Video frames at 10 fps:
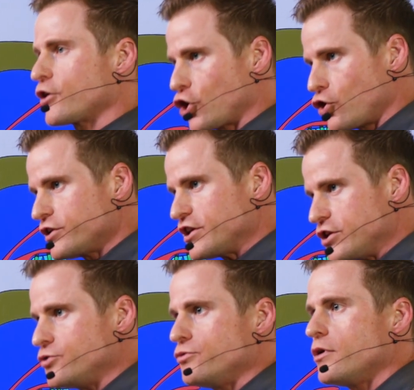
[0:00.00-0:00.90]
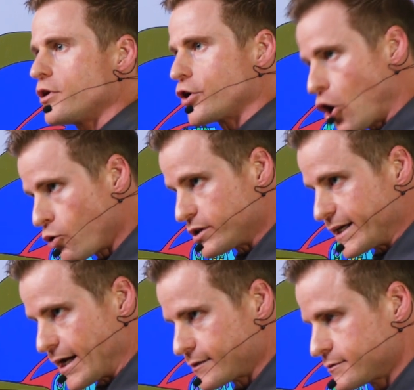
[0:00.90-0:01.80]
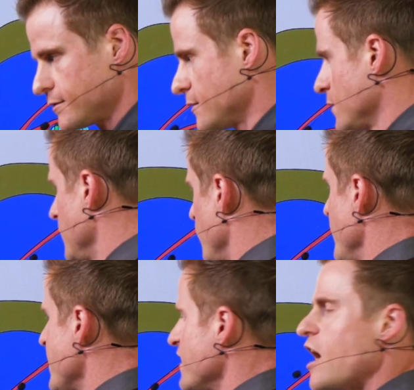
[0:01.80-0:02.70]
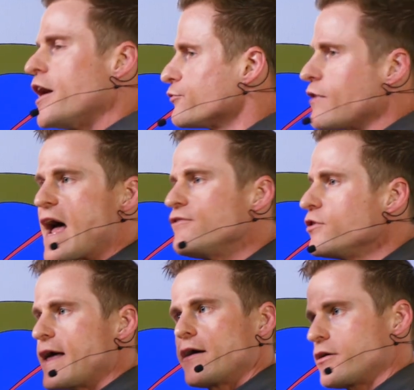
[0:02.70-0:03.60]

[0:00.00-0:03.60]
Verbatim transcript: curly Q cochlea, we can unravel that